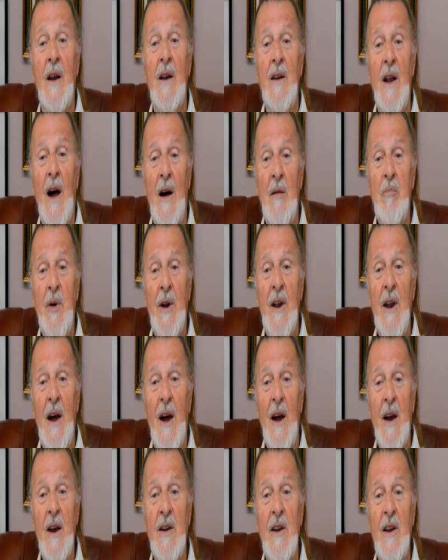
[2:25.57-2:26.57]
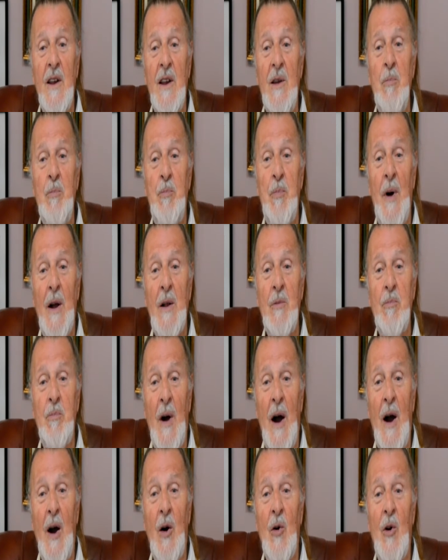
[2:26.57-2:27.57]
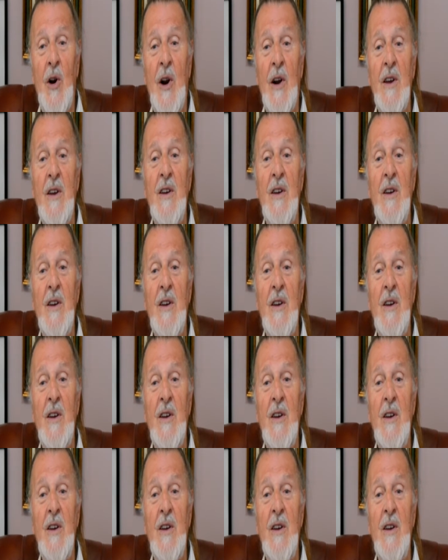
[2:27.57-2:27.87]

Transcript: Number 9, impact power,